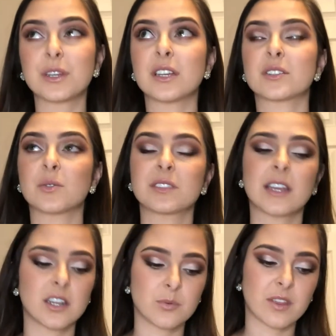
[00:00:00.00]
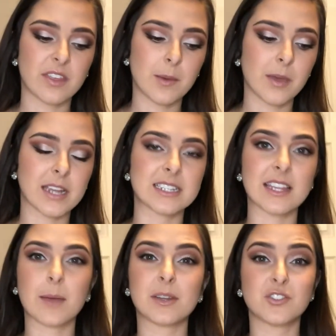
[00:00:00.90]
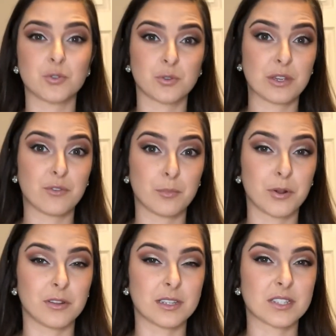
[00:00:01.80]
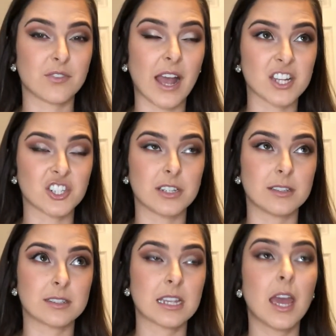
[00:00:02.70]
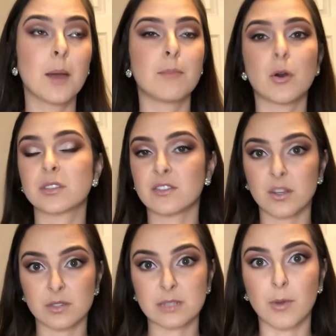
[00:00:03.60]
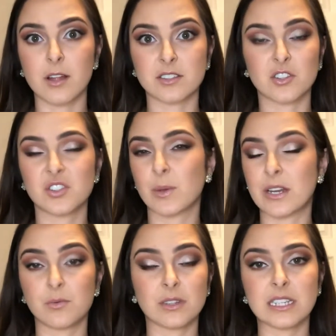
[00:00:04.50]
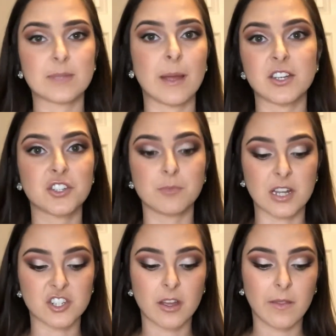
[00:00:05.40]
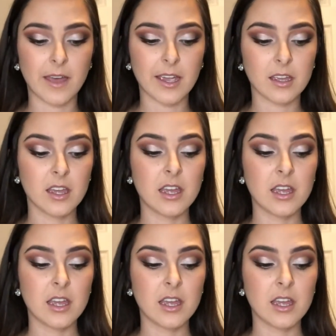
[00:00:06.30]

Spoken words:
associated with them, I did get my jewelry from Perlas Fashions. Most of it was sponsored, so I didn't really spend too much on that.